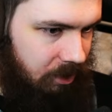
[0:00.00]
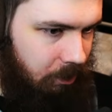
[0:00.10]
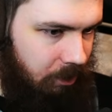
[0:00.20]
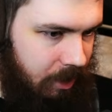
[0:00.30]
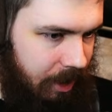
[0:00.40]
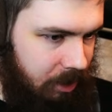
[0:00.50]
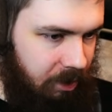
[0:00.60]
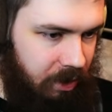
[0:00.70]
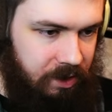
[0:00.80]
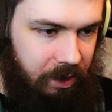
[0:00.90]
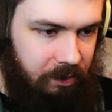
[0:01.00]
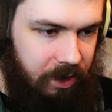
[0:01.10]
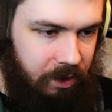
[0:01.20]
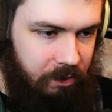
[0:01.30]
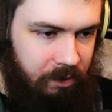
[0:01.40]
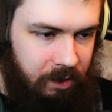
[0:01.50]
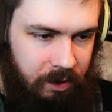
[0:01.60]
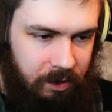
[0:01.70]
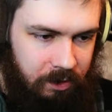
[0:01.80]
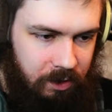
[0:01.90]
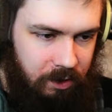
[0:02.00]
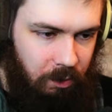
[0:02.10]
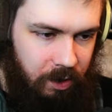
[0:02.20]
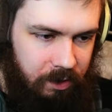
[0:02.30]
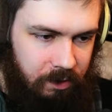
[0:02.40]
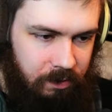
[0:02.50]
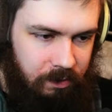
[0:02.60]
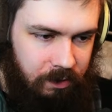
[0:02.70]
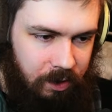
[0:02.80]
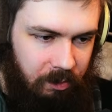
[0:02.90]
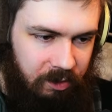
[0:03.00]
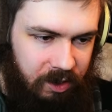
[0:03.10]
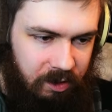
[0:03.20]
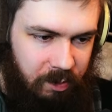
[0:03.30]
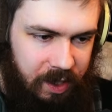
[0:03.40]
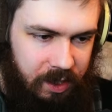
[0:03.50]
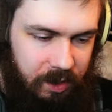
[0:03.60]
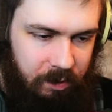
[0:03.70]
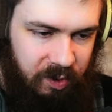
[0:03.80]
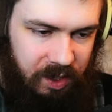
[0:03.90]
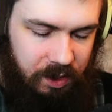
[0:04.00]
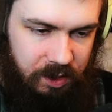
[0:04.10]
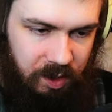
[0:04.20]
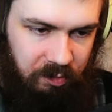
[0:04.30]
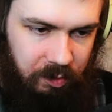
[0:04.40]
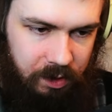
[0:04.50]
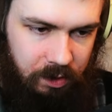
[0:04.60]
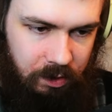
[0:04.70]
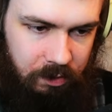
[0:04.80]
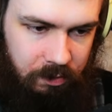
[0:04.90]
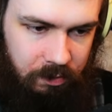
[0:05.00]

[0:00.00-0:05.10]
go to the next pair down here. This one, I'm thinking of making it a bit different.